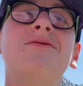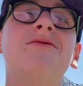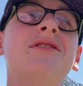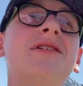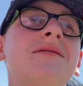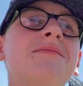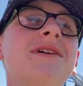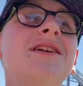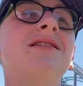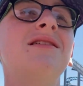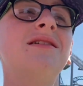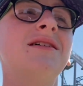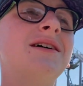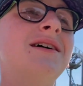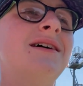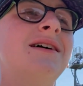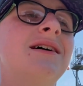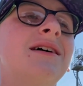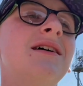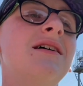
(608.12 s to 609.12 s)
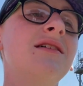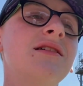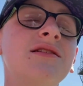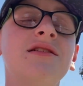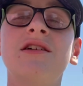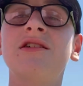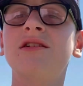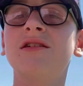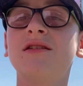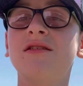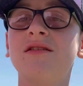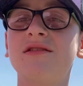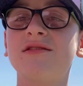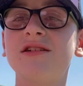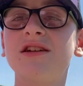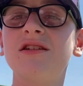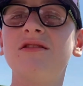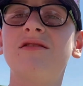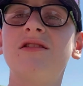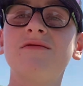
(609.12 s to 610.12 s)
what I mean. So I'll
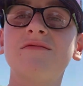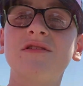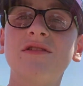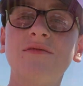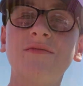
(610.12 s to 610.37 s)
see you after the